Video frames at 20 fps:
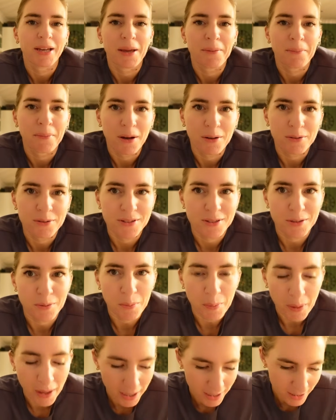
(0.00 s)
getting Miles to
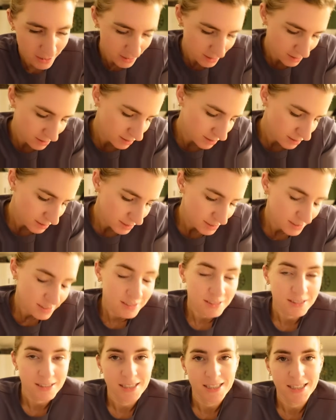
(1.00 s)
bed.
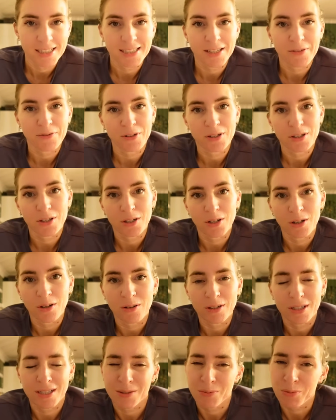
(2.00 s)
It's nearly 7
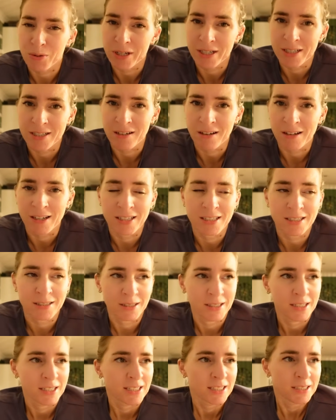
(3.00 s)
o'clock, he's pretty tired.
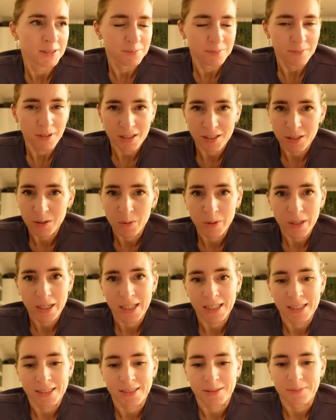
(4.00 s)
I don't know what
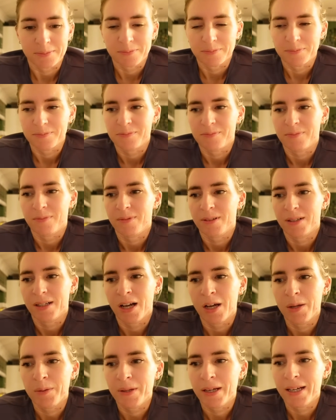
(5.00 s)
it is.
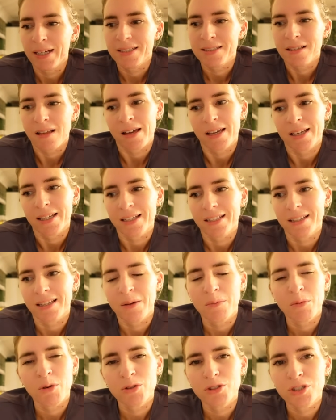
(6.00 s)
Home days, like,
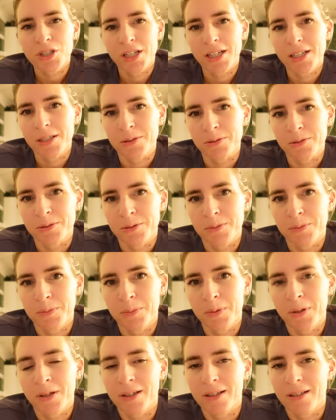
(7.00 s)
they're more chilled,
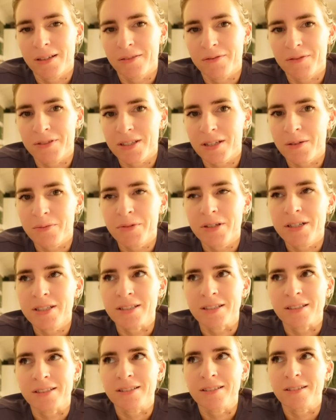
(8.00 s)
but for some
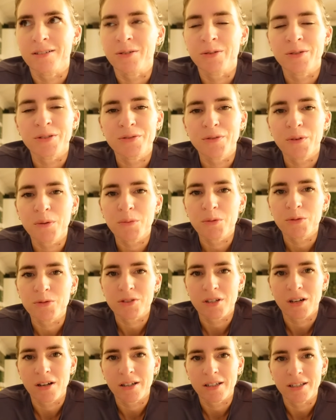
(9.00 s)
reason, I always feel more
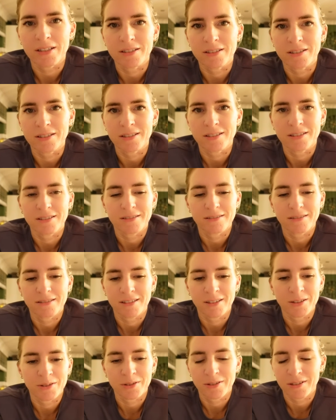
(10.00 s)

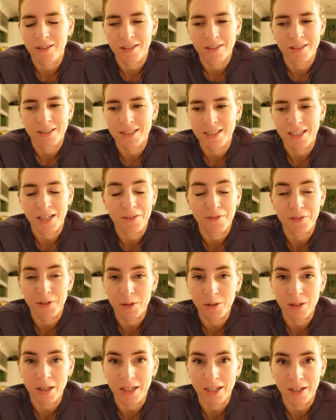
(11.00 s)
tired. Honestly, I
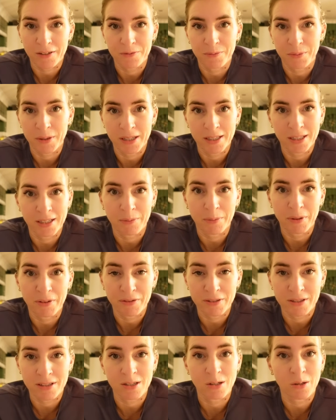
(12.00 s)
feel like I've been a bit
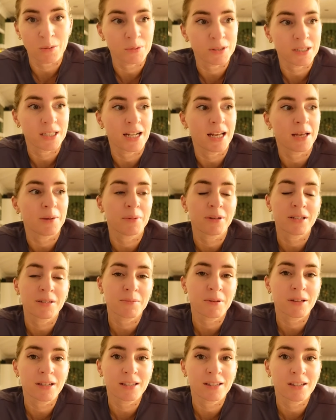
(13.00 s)
of a slob today, but it's
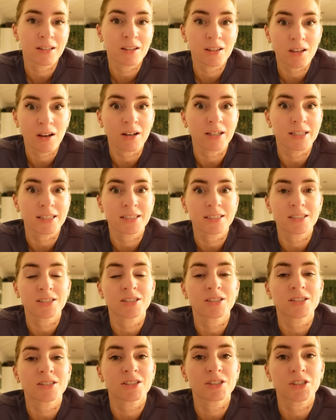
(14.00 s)
been nice
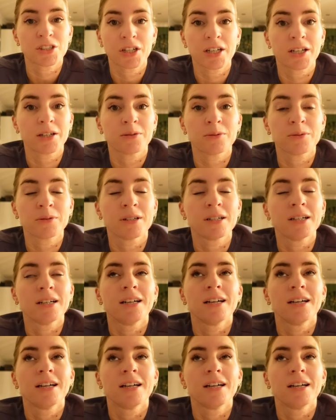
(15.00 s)
just to chill.